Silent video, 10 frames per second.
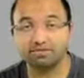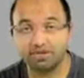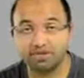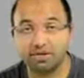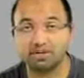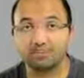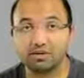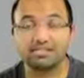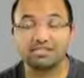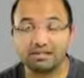but just better
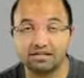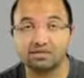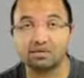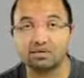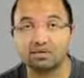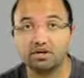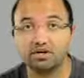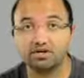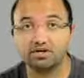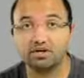capacity and at a lower
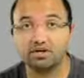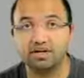cost.